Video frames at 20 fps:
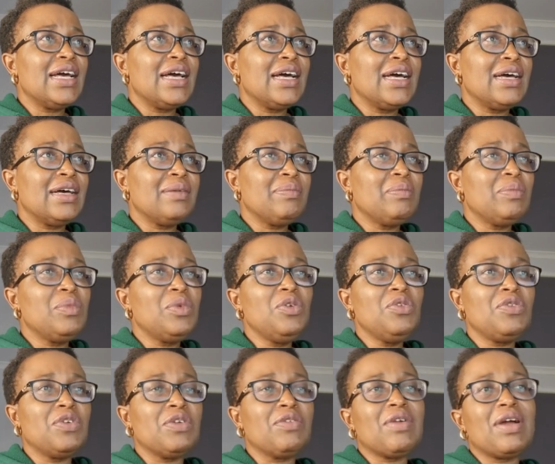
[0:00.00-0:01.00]

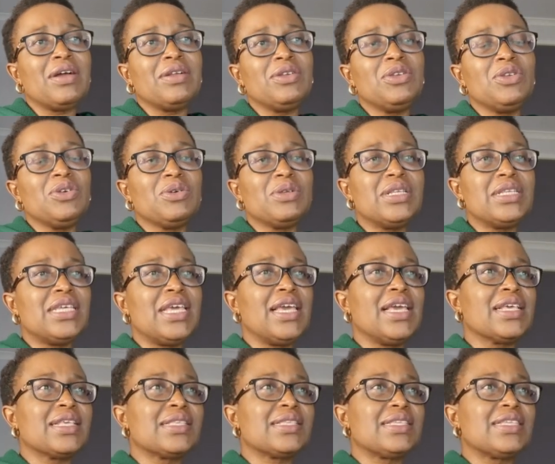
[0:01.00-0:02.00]
move around your
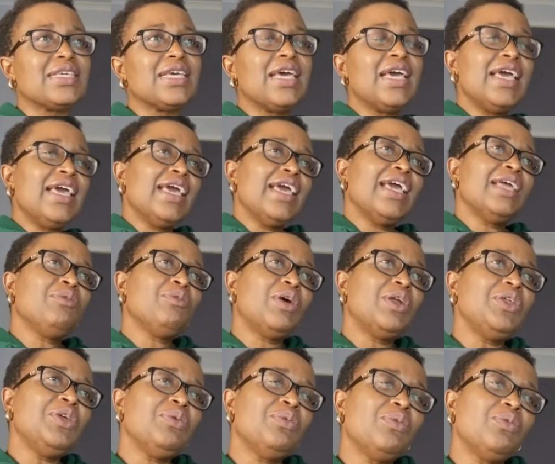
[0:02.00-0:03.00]
text. And
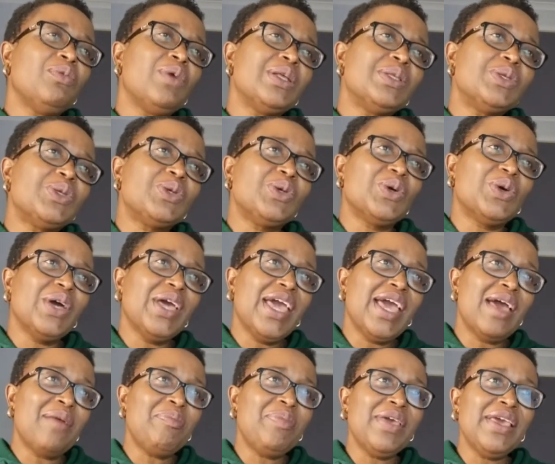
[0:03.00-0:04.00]
once you're
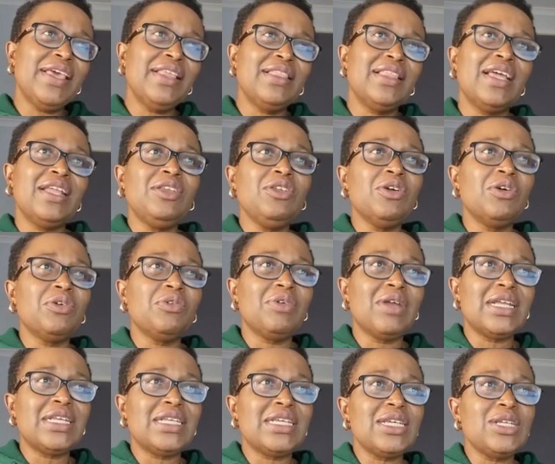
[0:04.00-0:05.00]
happy, then you're
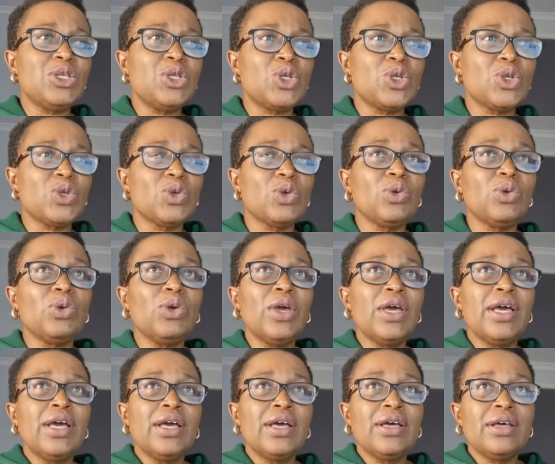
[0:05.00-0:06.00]
ready to
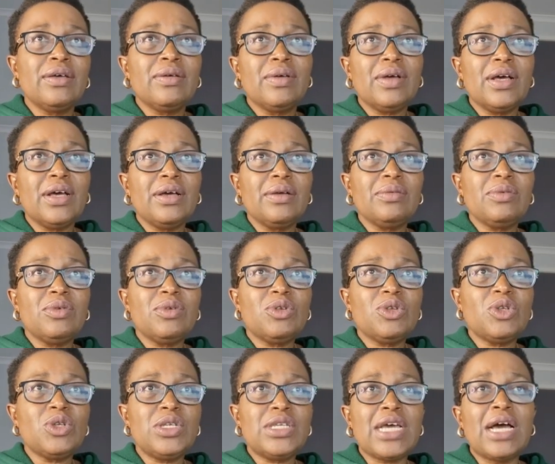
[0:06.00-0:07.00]

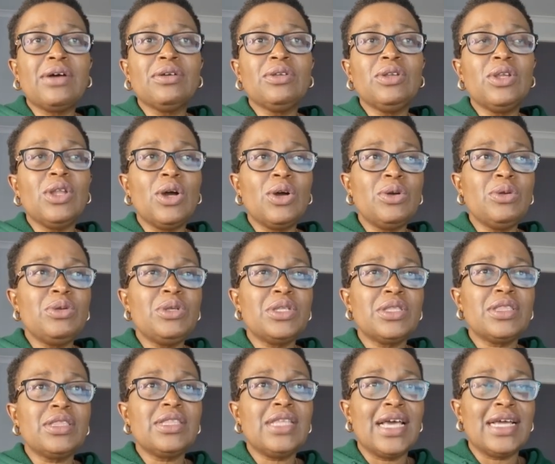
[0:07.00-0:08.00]

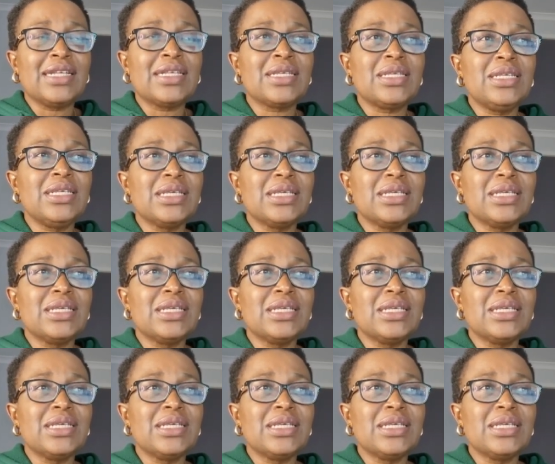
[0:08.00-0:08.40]
download that